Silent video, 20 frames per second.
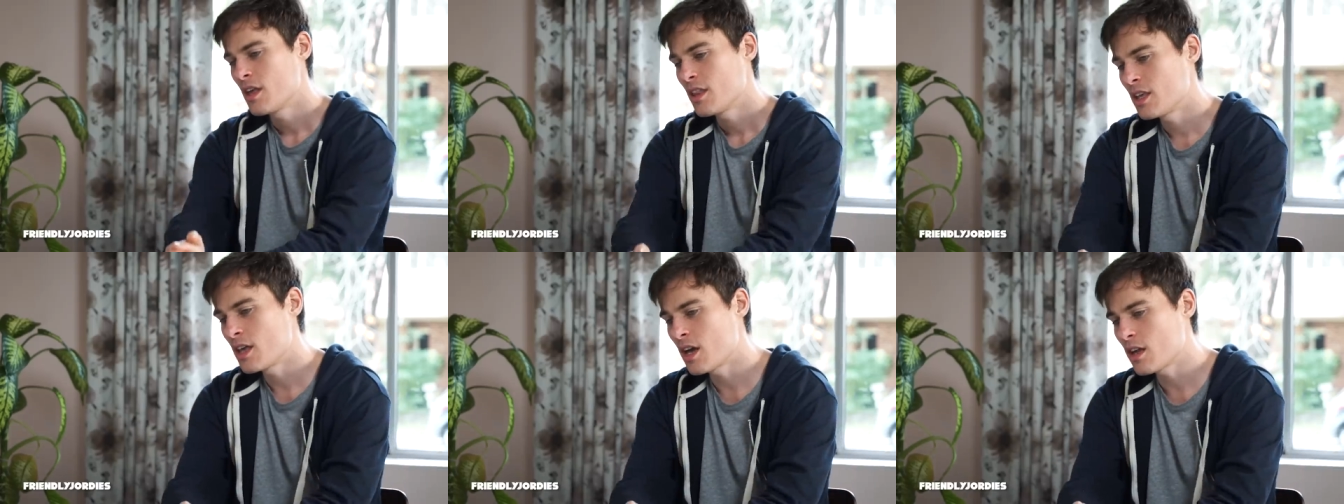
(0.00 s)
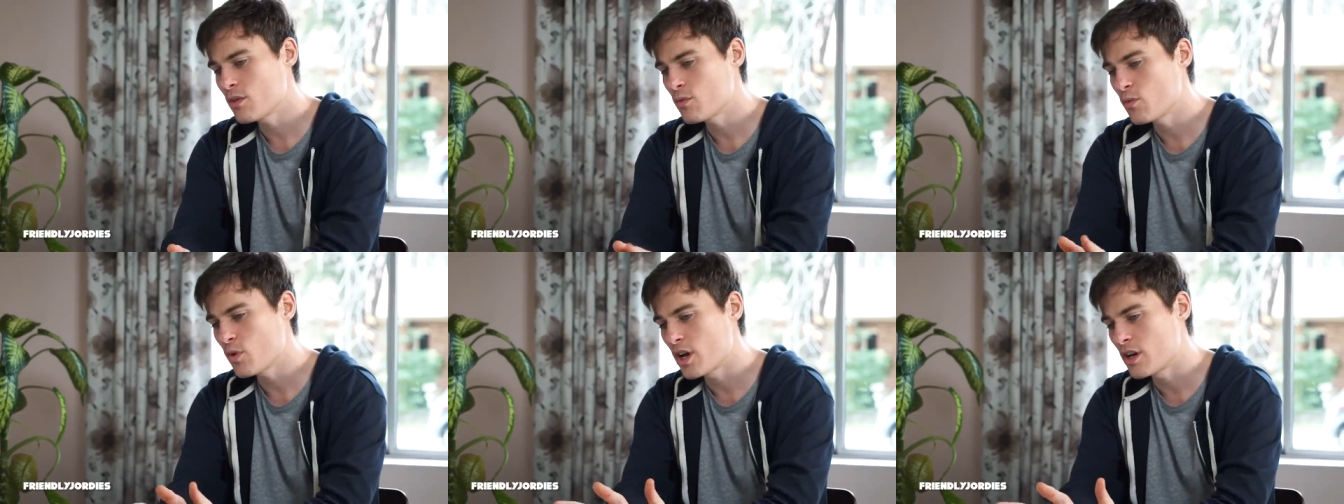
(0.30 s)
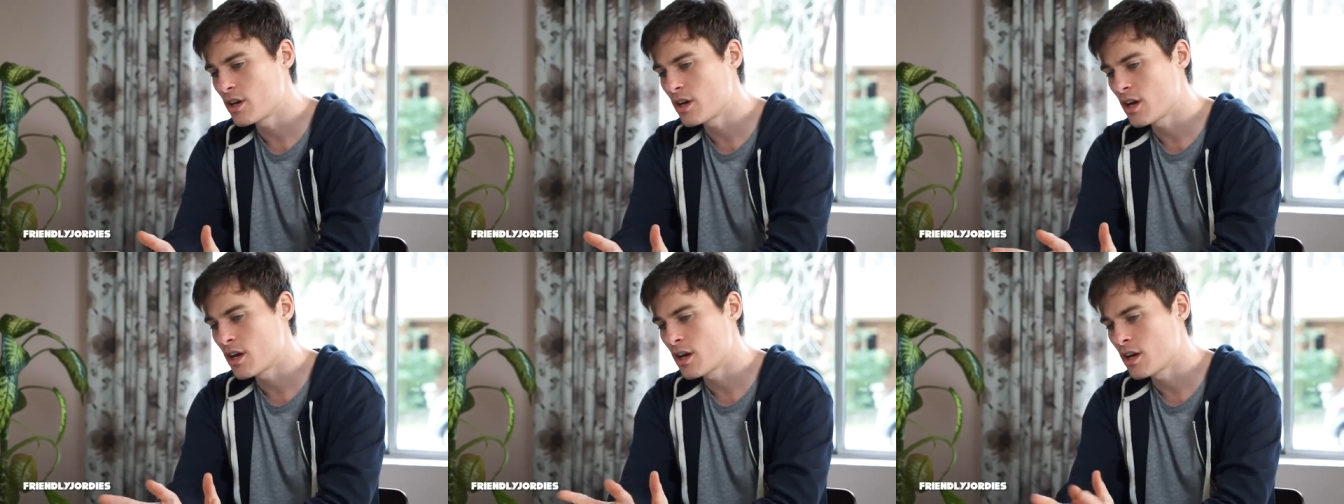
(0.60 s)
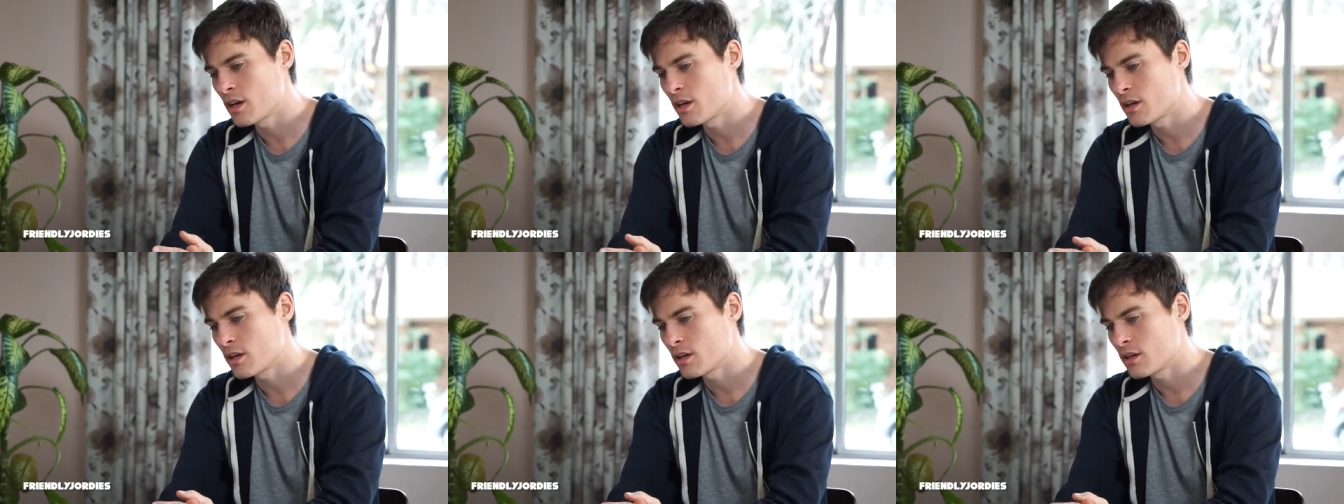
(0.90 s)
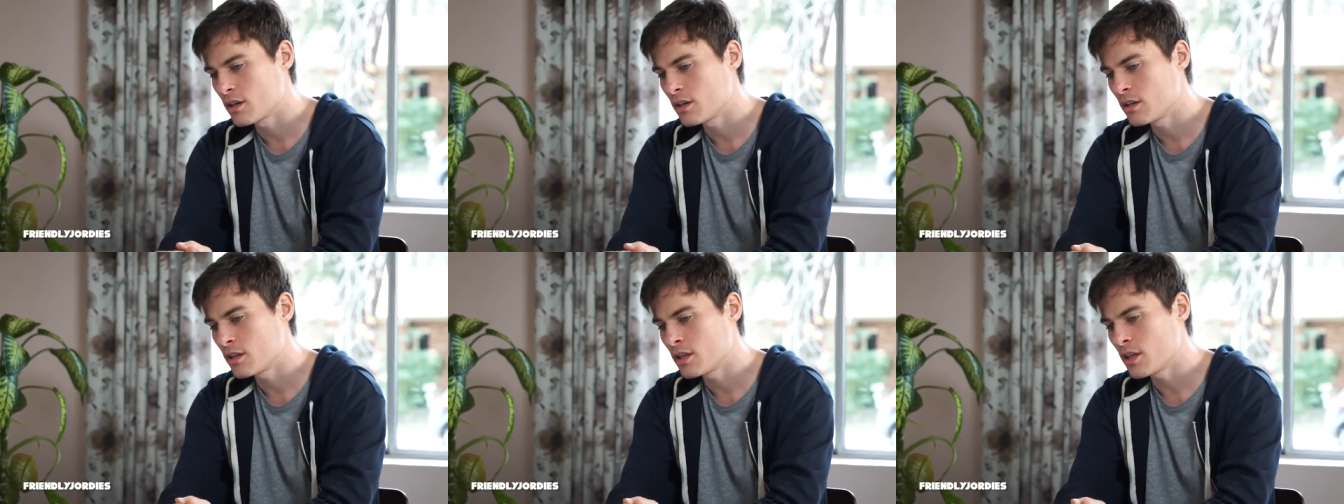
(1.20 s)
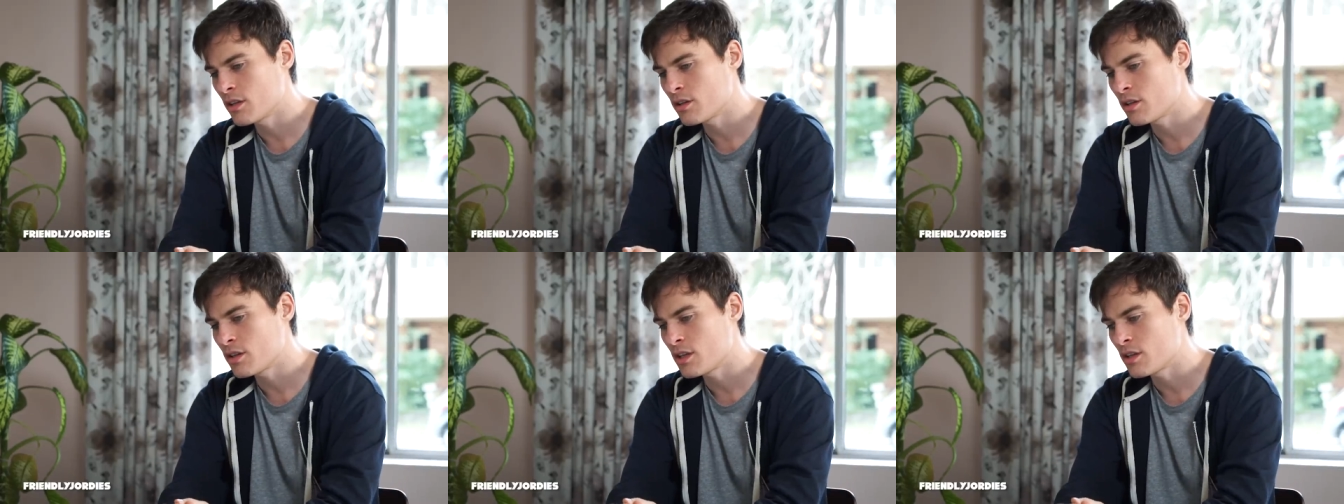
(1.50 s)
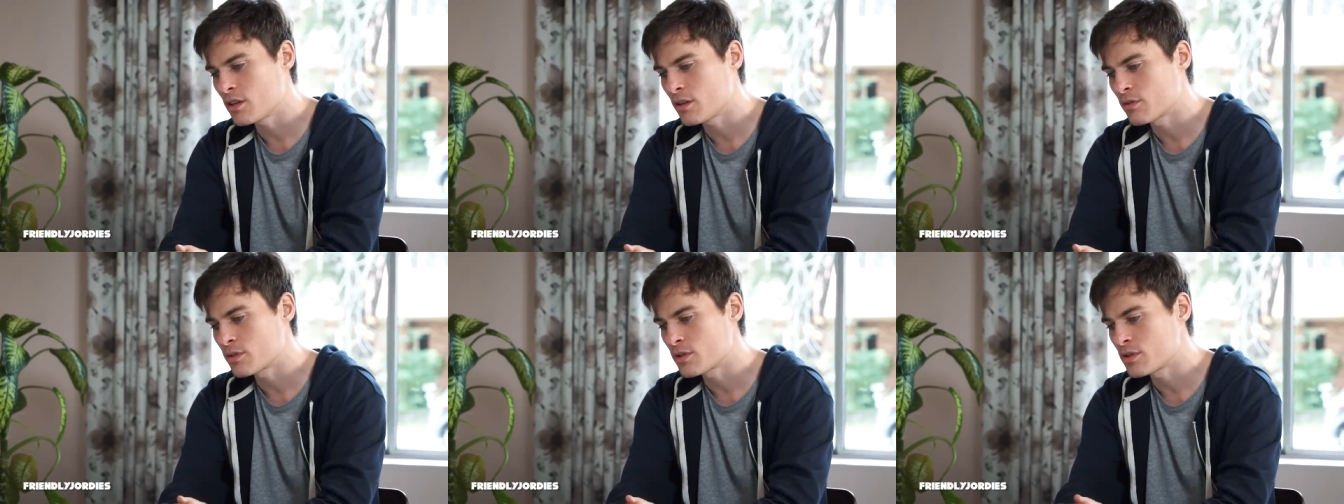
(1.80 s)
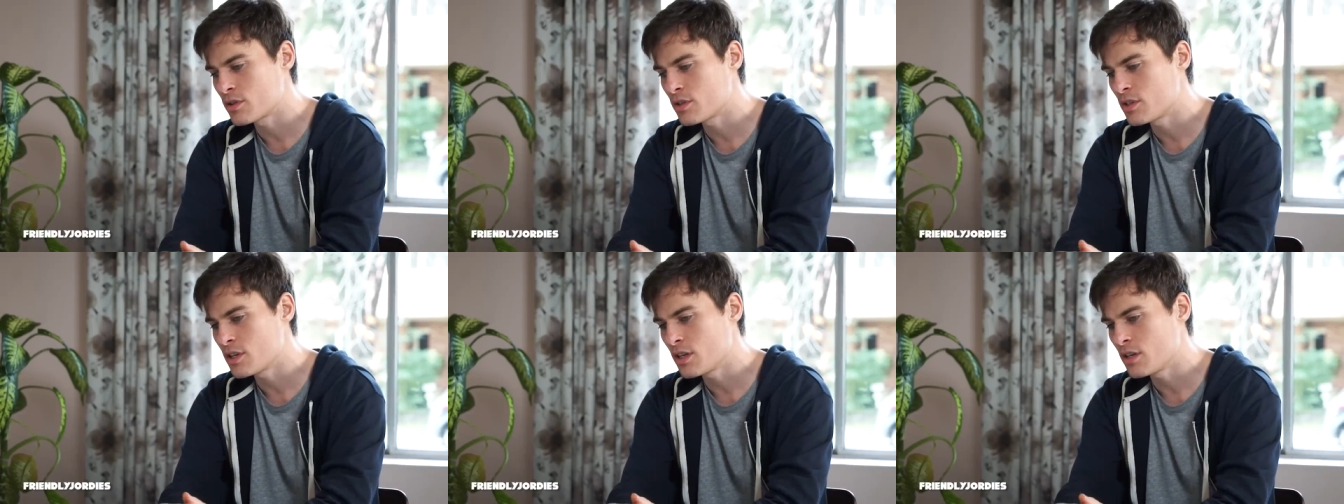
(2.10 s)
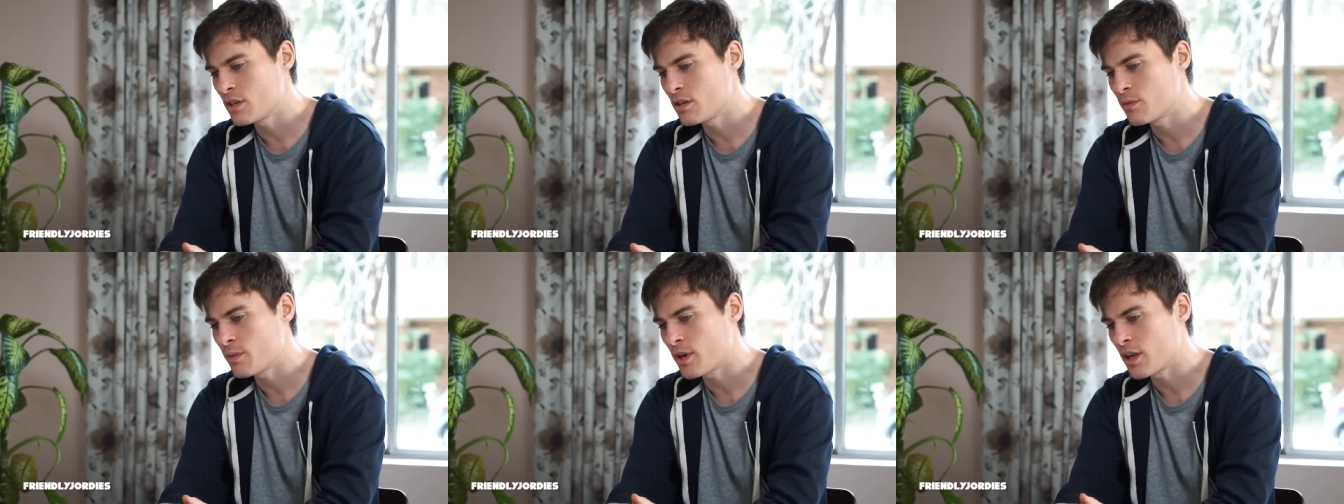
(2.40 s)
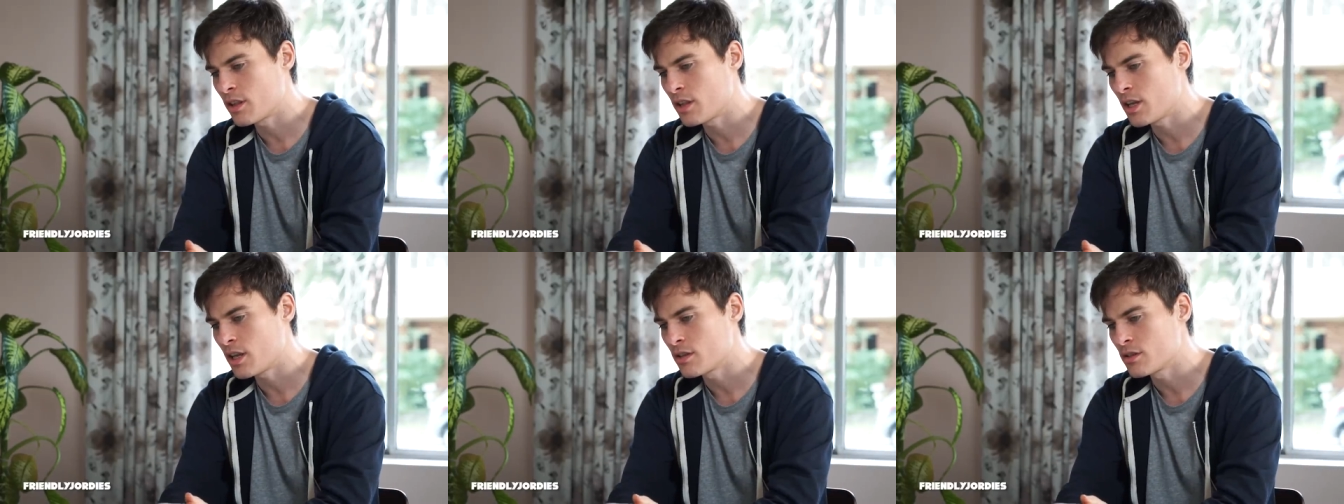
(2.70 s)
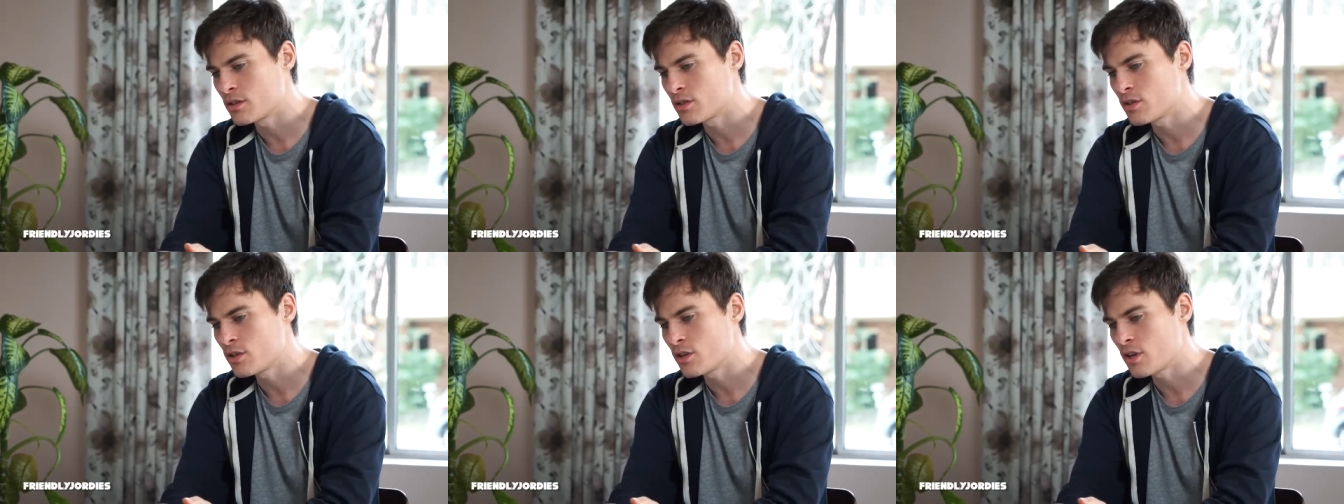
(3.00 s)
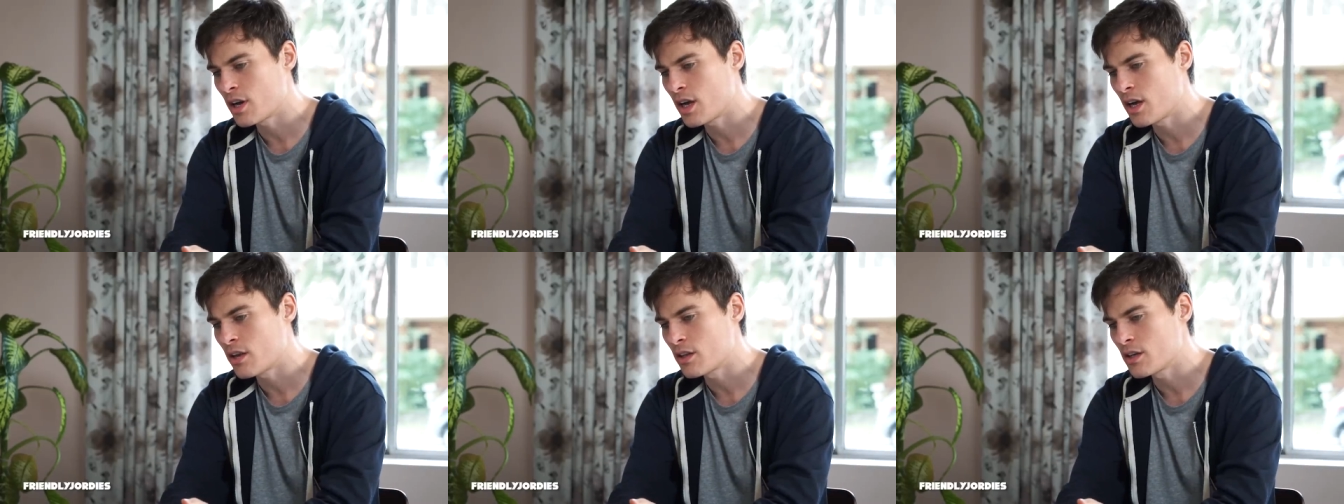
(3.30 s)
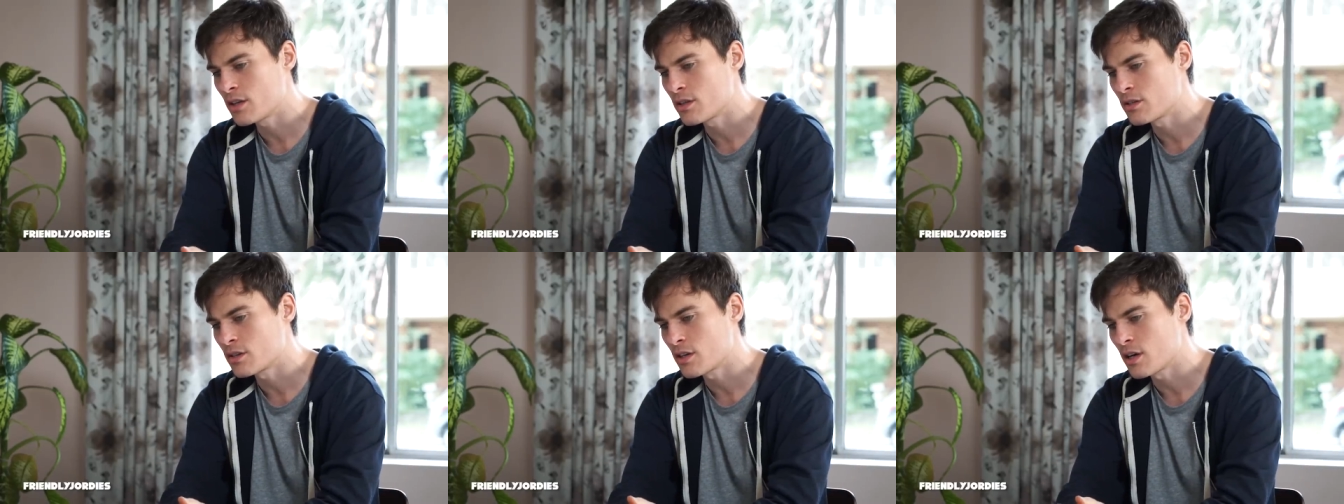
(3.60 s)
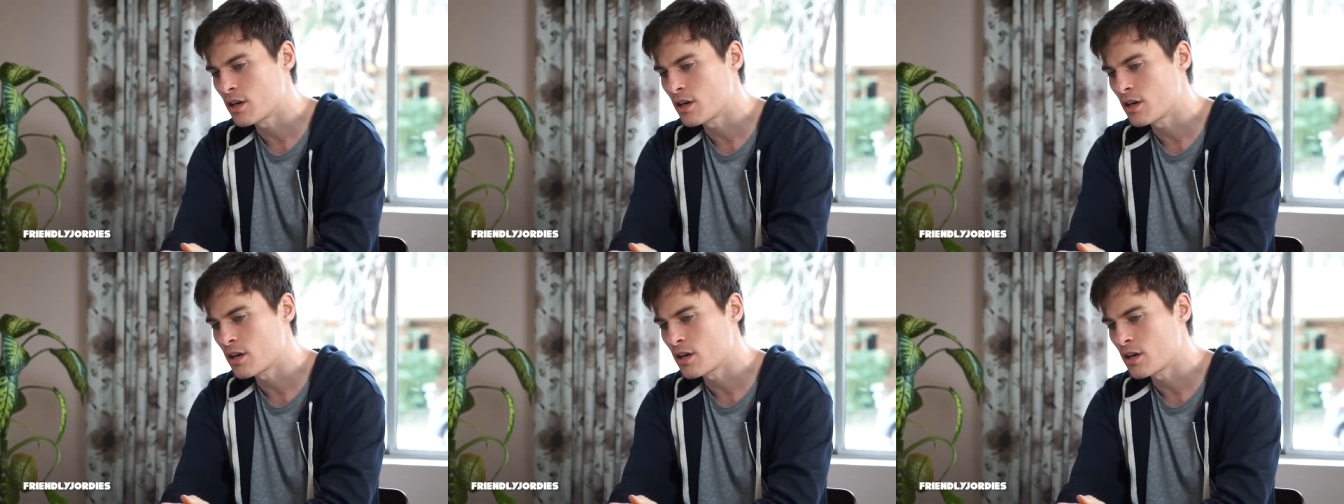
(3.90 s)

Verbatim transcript: The other one, uh, the other thing that I was just thinking about then is, you know how there's